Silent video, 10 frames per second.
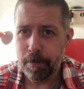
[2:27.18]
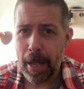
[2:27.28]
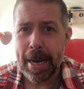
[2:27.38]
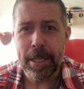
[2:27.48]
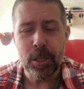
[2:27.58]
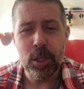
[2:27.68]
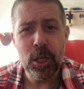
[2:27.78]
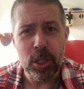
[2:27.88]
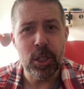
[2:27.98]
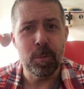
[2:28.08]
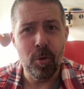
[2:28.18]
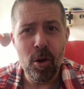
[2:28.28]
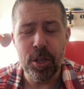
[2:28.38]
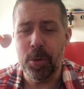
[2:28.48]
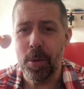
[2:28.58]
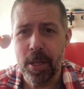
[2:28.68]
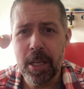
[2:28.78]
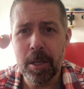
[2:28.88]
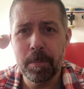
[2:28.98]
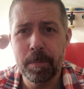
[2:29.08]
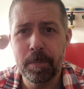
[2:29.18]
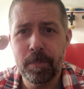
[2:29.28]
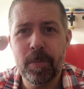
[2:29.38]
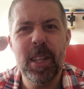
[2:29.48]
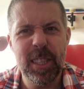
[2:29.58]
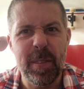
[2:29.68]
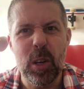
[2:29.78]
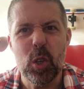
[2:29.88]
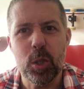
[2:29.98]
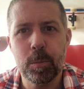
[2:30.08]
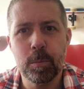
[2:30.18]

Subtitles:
and it's going to surprise you, I think. Let's have a look.